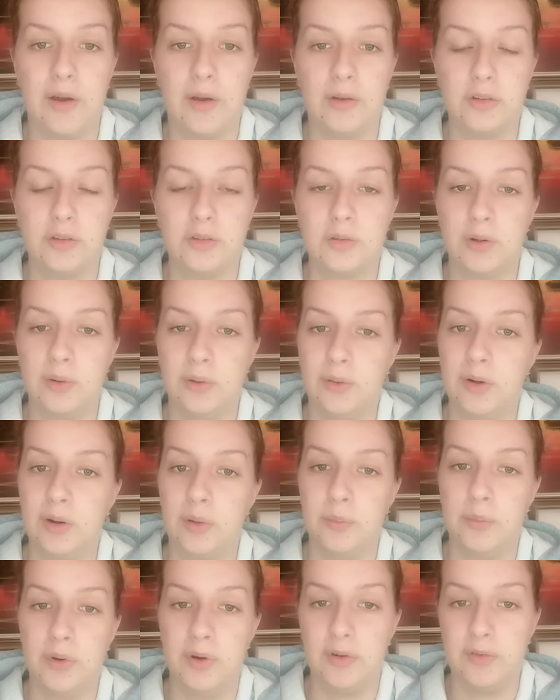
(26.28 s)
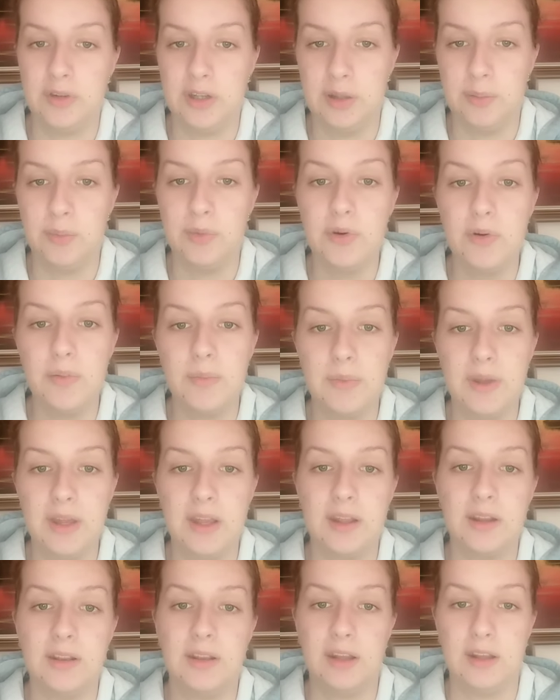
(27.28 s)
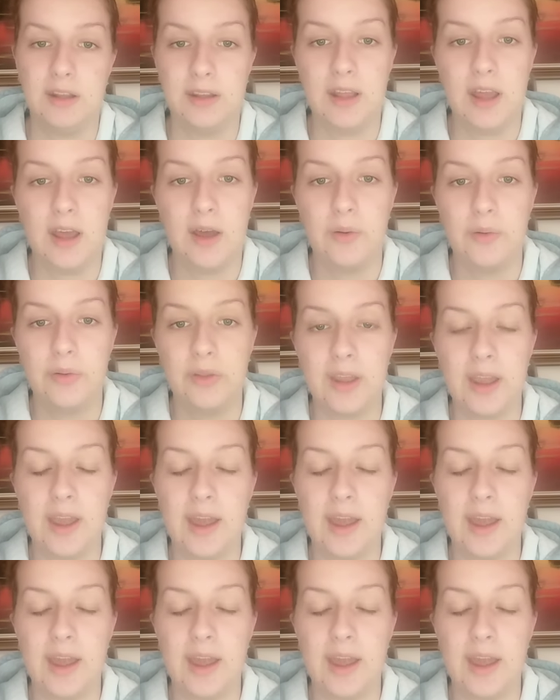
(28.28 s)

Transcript: through both the movement, the sound,